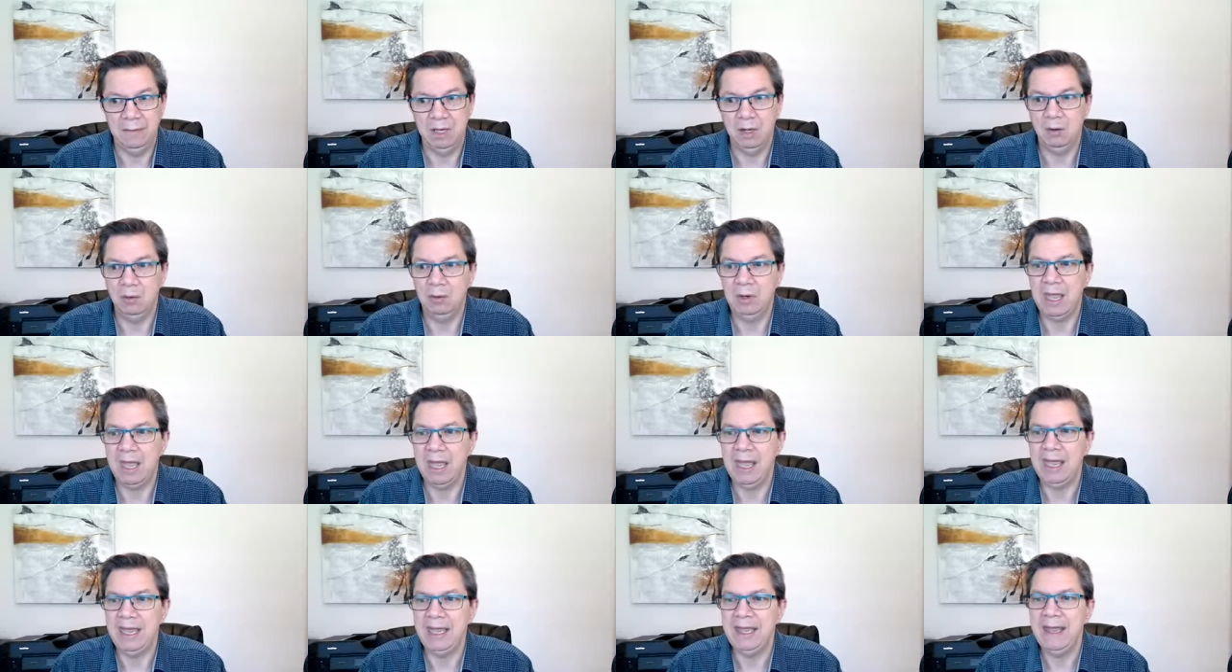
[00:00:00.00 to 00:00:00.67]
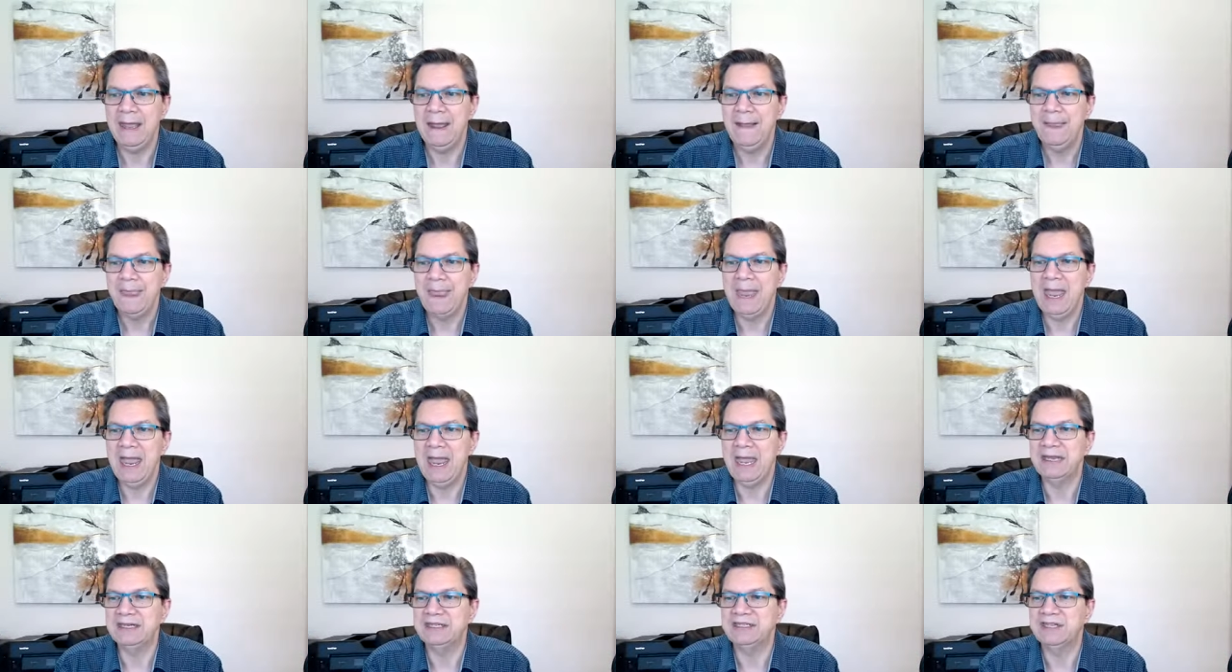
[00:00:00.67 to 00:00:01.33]
Okay.
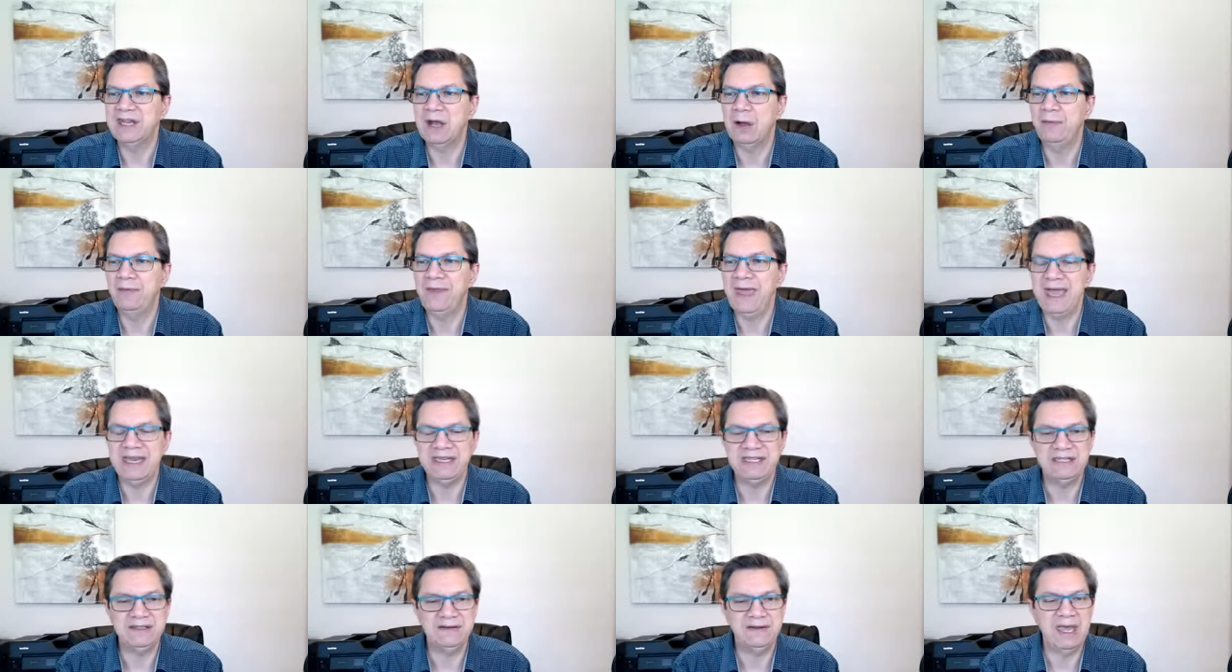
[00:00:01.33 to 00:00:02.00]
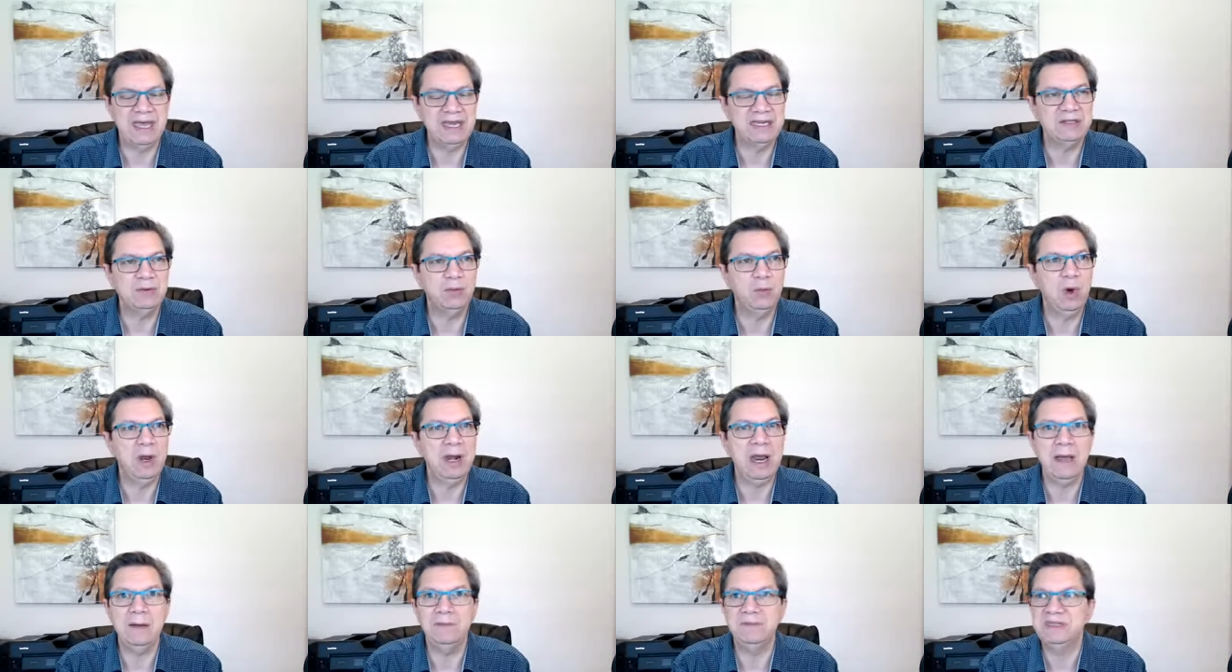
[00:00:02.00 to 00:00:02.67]
And so that's that's
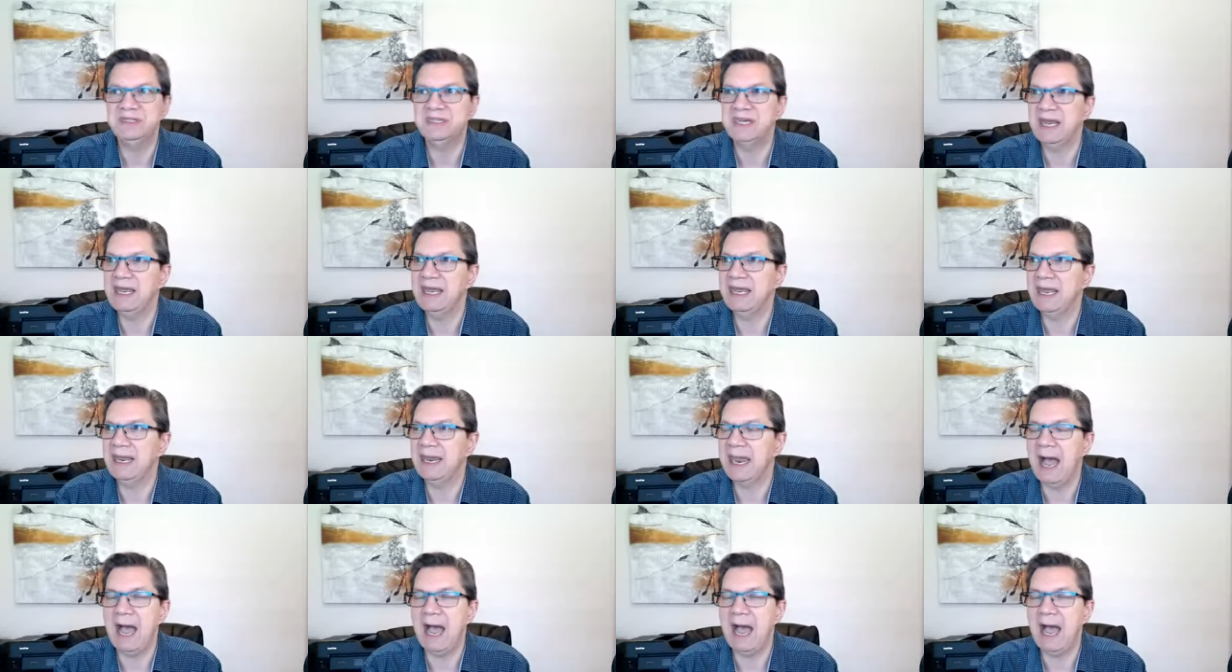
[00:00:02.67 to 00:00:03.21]
what I'm saying.